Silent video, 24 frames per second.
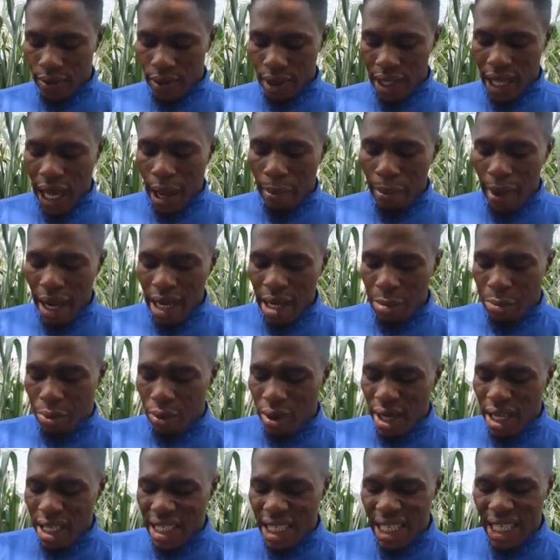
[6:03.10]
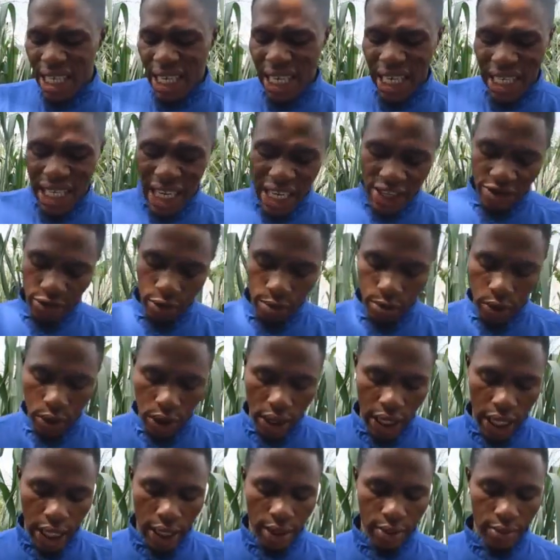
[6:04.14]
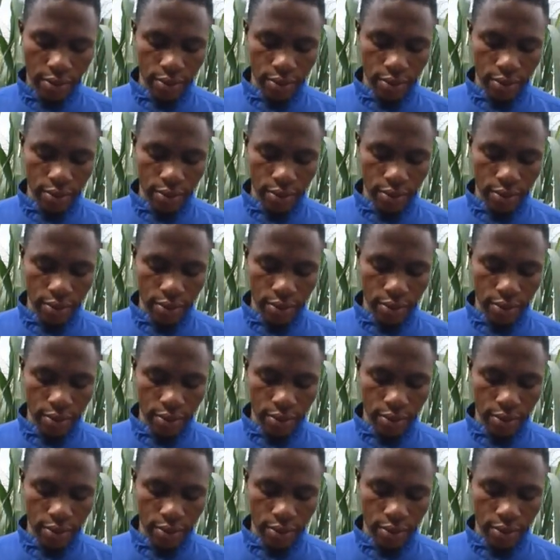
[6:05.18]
they are manipulating the leaders for both sides.